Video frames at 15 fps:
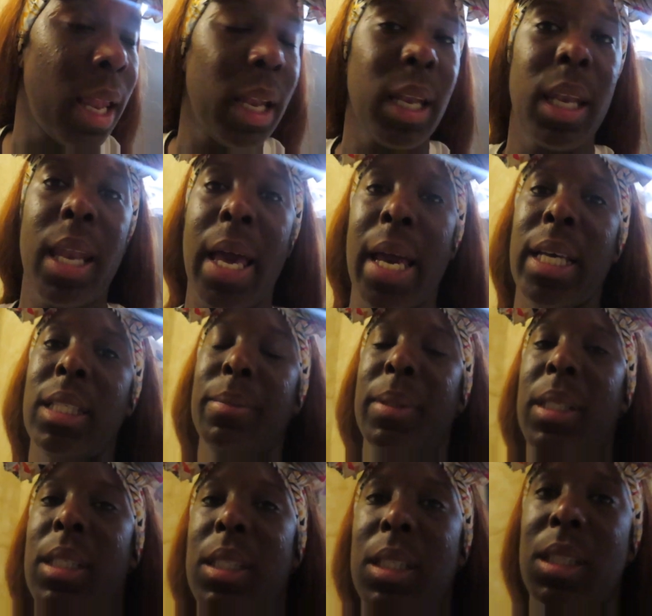last
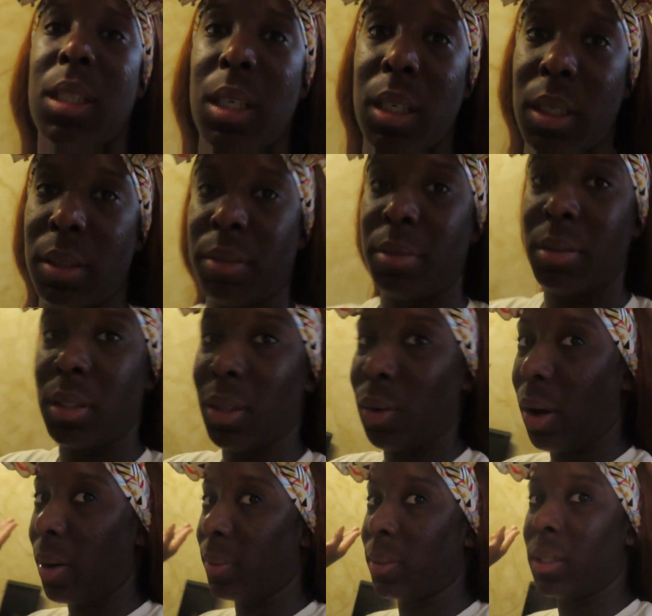minute stuff, so
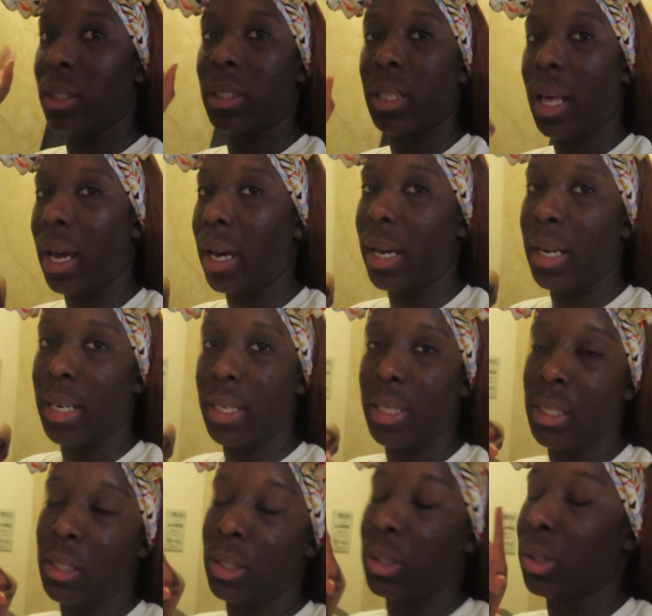I was just like,
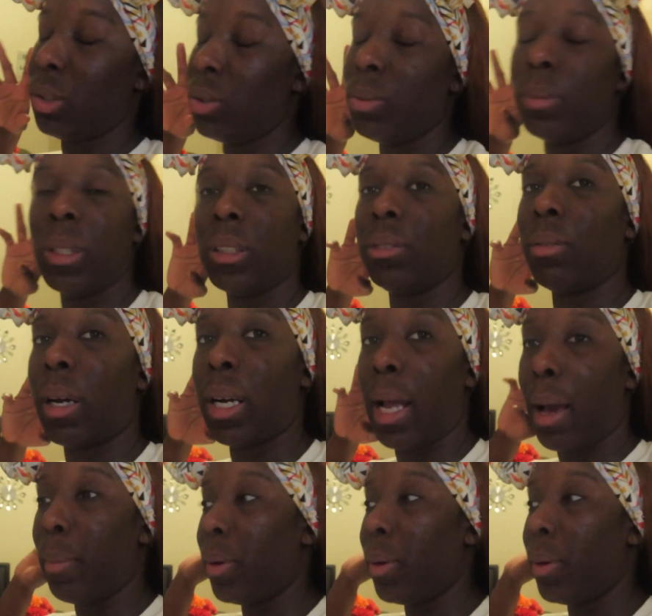it's just too much right now.